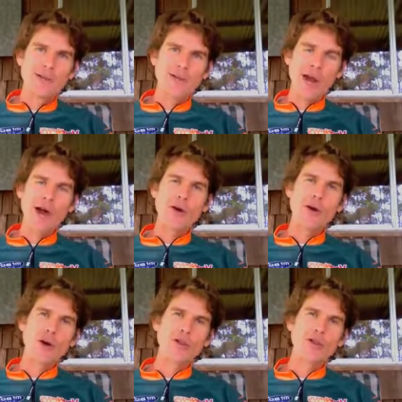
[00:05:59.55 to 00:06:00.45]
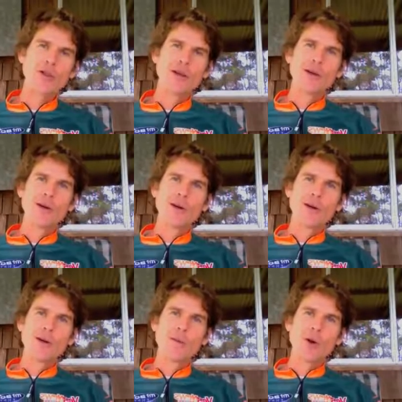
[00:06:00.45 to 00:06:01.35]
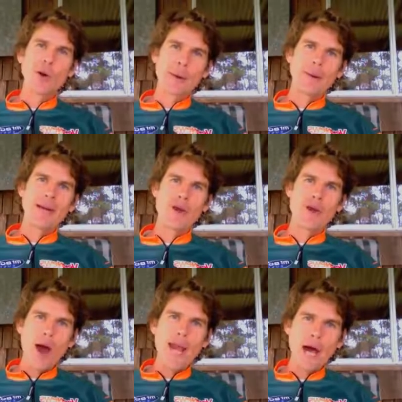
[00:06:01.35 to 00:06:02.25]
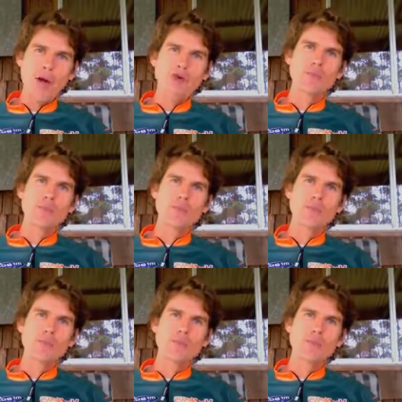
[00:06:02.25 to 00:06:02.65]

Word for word: So how on earth would I be able to eat 900